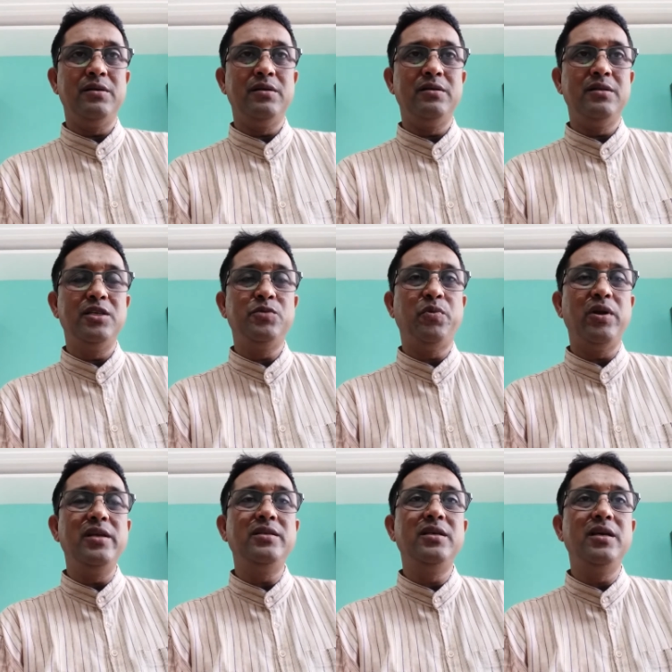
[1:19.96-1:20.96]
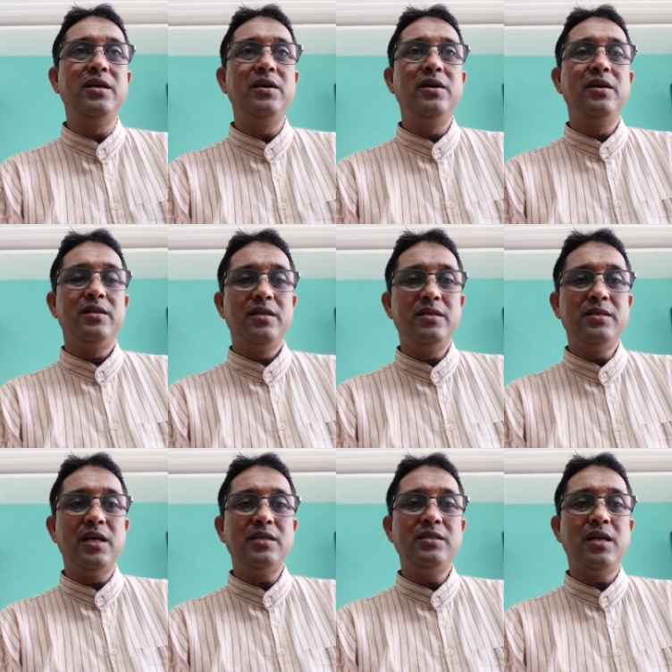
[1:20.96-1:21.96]
this policy, this
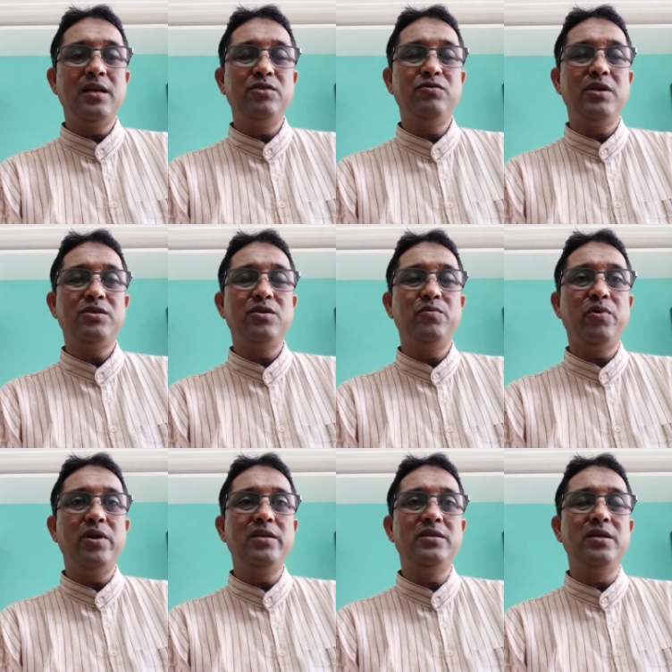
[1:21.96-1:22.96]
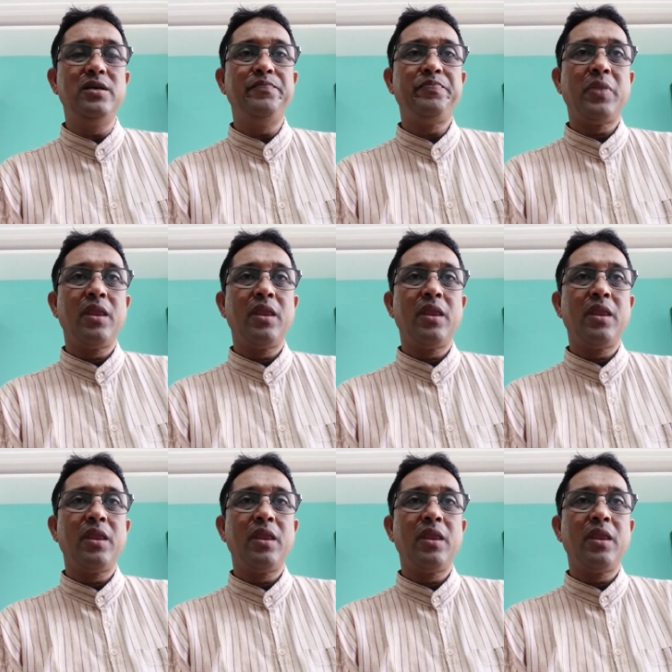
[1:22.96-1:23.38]
national education policy